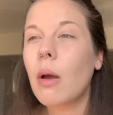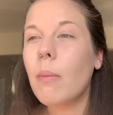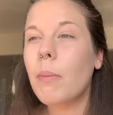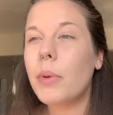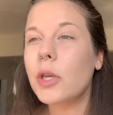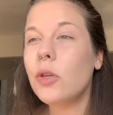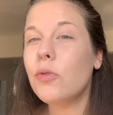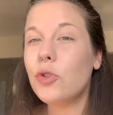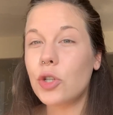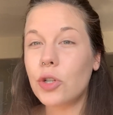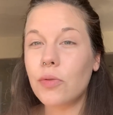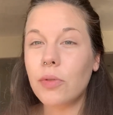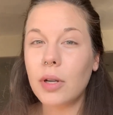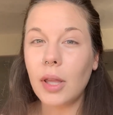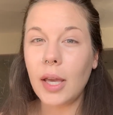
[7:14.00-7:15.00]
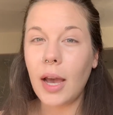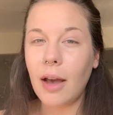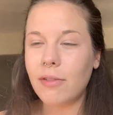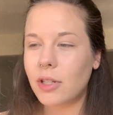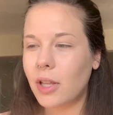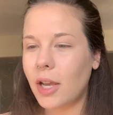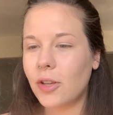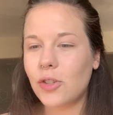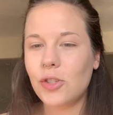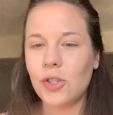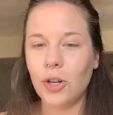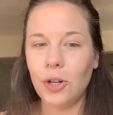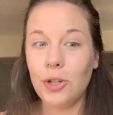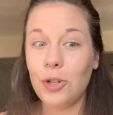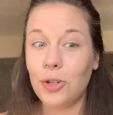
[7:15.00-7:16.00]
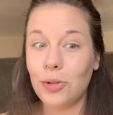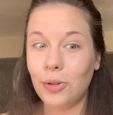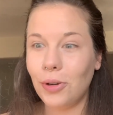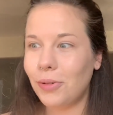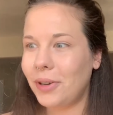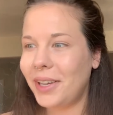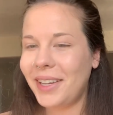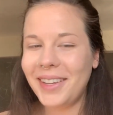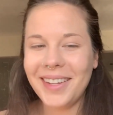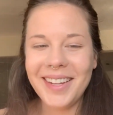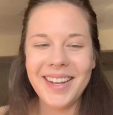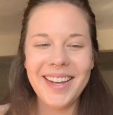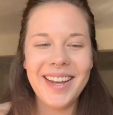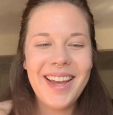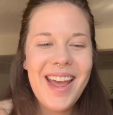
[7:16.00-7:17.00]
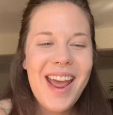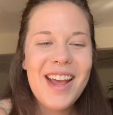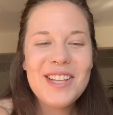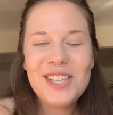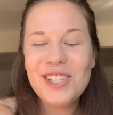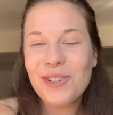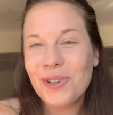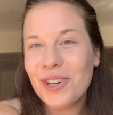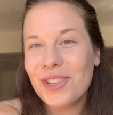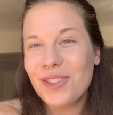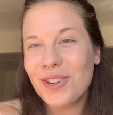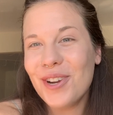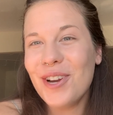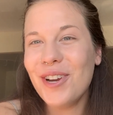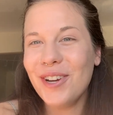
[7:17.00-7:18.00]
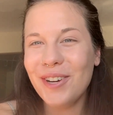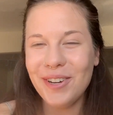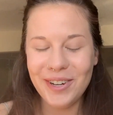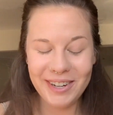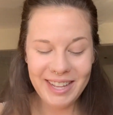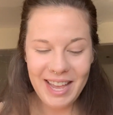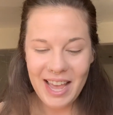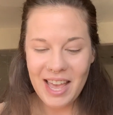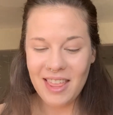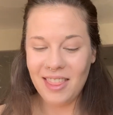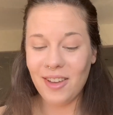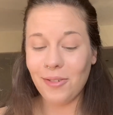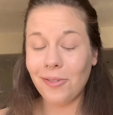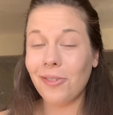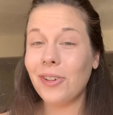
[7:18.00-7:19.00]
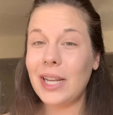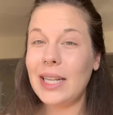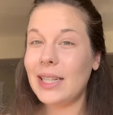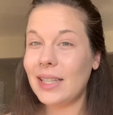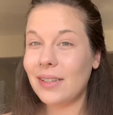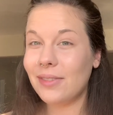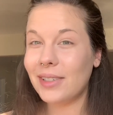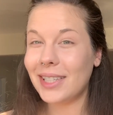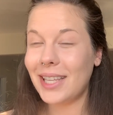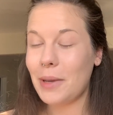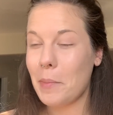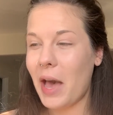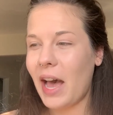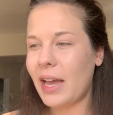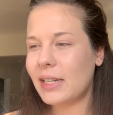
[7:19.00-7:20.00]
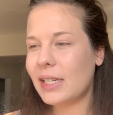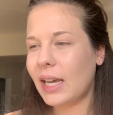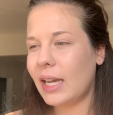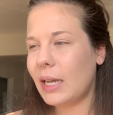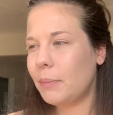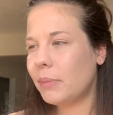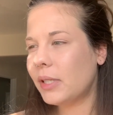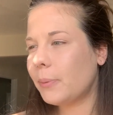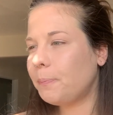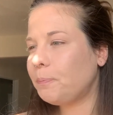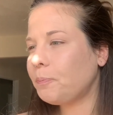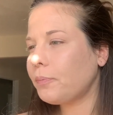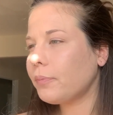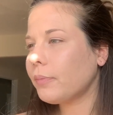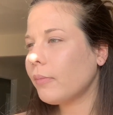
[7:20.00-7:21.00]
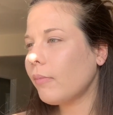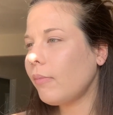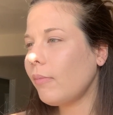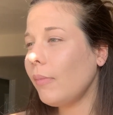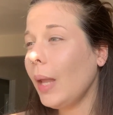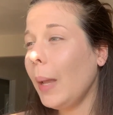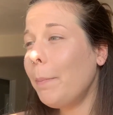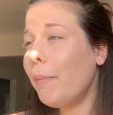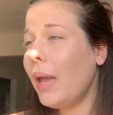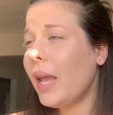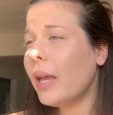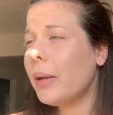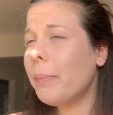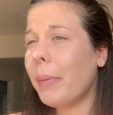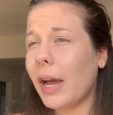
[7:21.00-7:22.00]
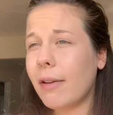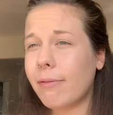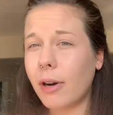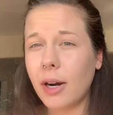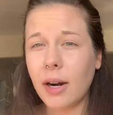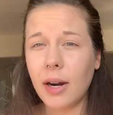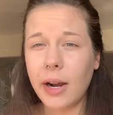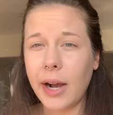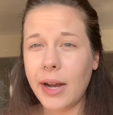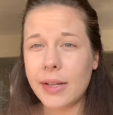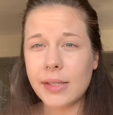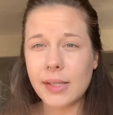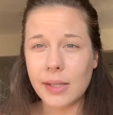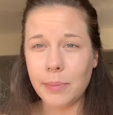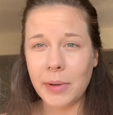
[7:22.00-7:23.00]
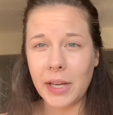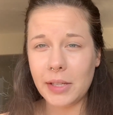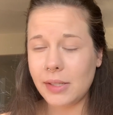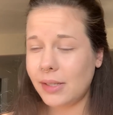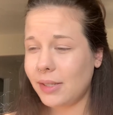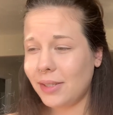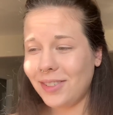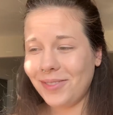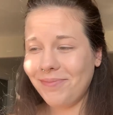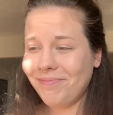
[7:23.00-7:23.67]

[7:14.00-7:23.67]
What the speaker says: but you do really have to like search through it, sort through the really, really bad types. Maine by far has the best